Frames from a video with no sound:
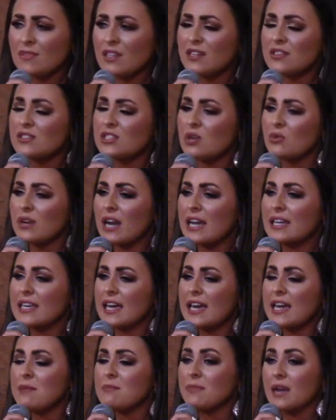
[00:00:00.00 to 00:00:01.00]
And so when I
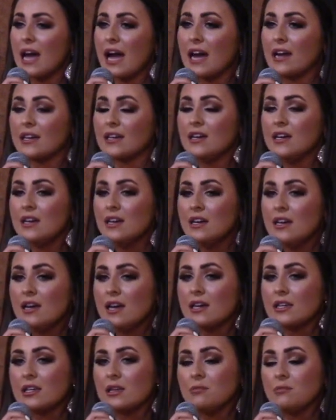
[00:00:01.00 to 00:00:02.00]
came back
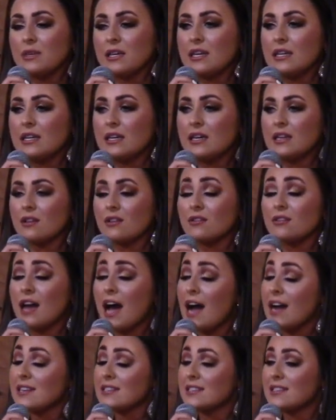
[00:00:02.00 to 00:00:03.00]
and competed
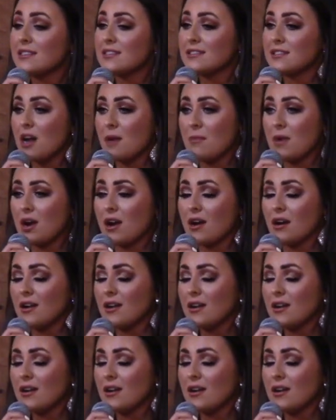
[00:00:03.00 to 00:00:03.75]
last summer,